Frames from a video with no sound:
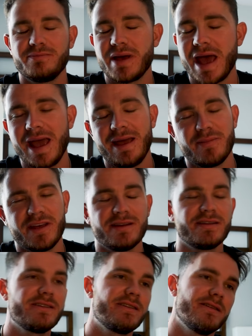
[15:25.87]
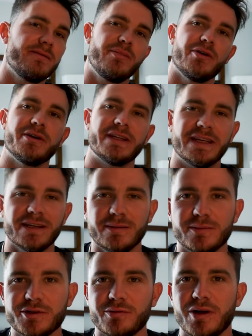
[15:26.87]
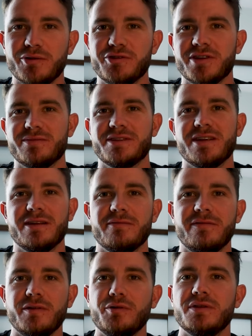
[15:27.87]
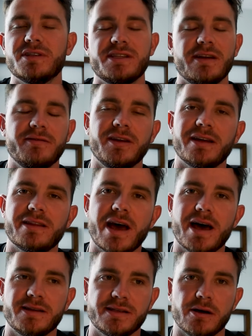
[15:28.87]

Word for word: payments to per diem to road trips and food and stuff like that.